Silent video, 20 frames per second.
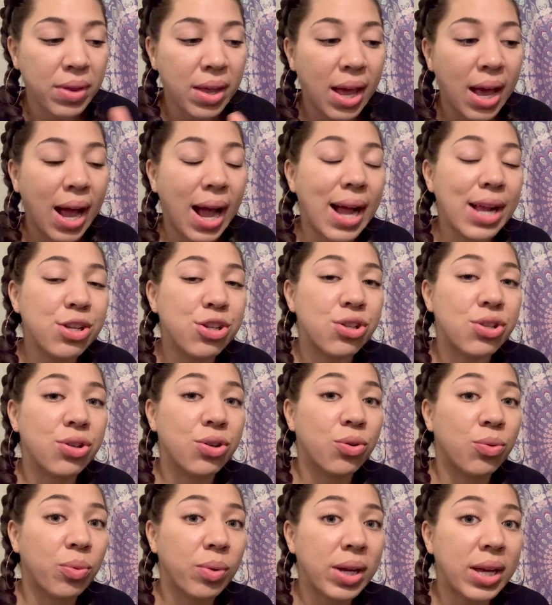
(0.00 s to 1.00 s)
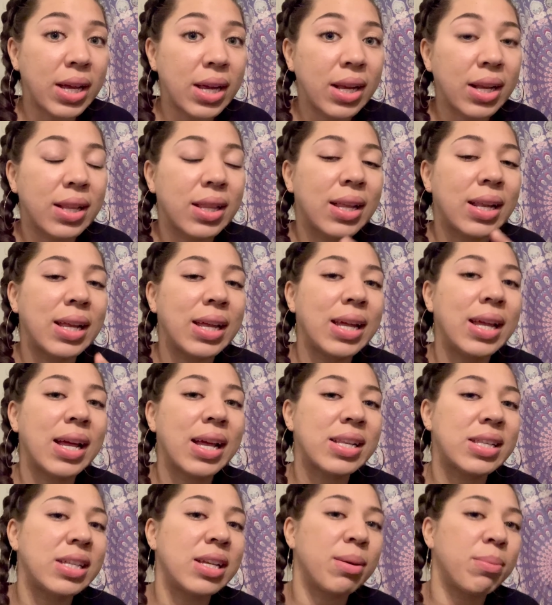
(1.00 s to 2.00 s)
I just agree that he has
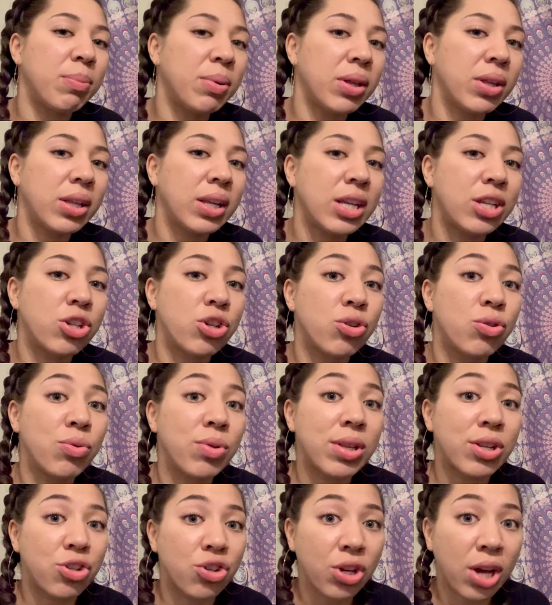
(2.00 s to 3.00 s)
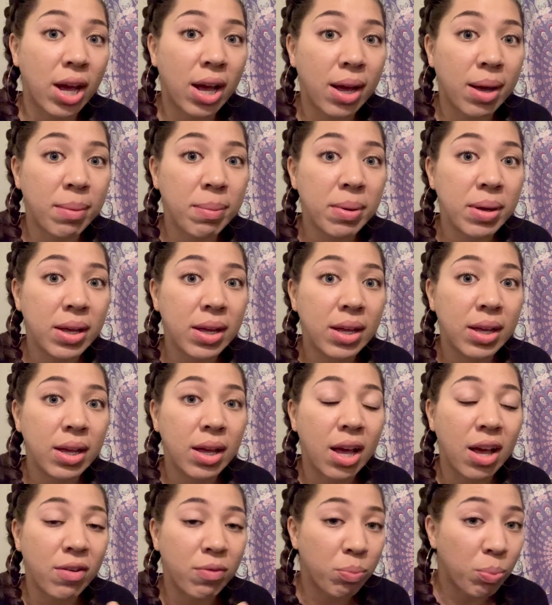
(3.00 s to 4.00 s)
the ability to do the job
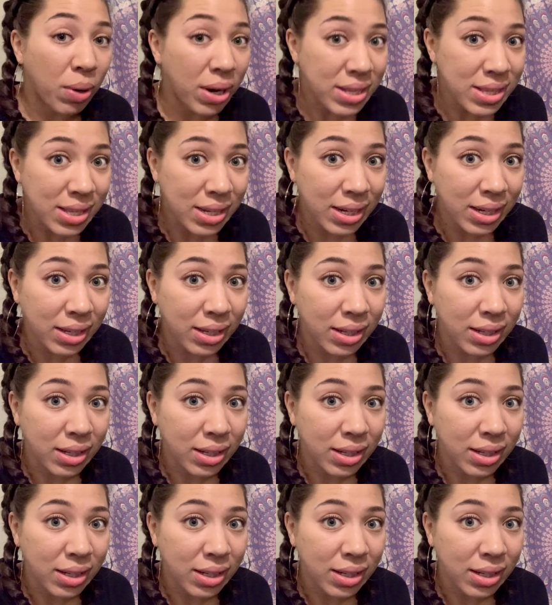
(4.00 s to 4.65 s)
of president,